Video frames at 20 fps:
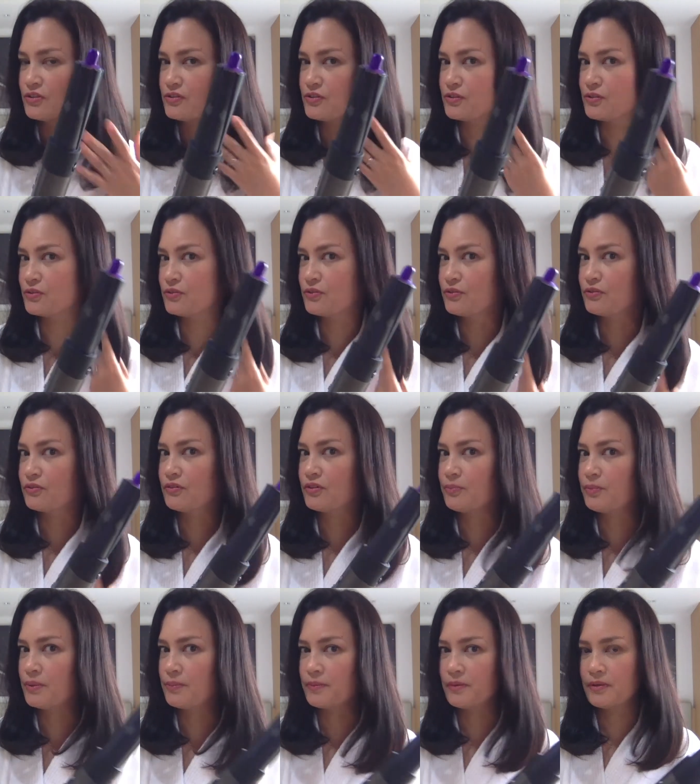to the
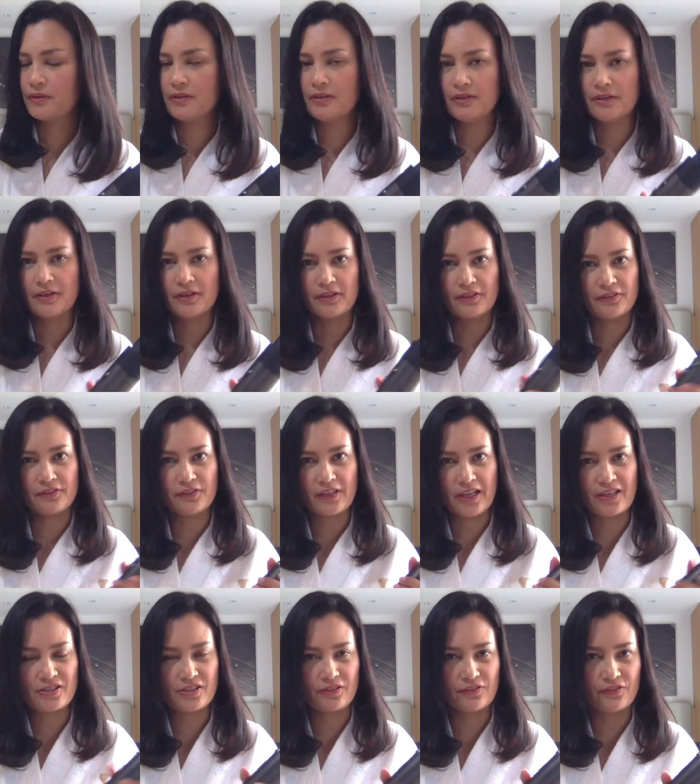people of
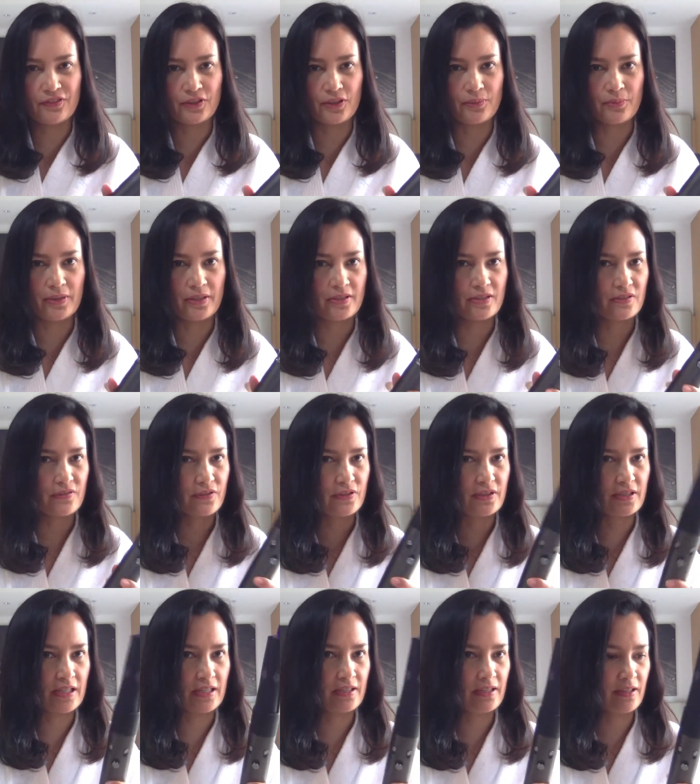Dyson Philippines for
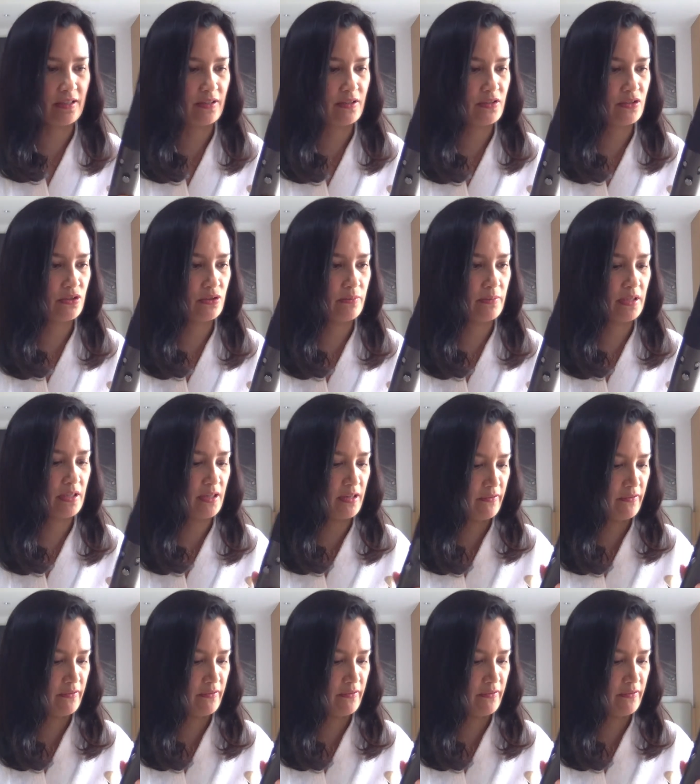sending this to me.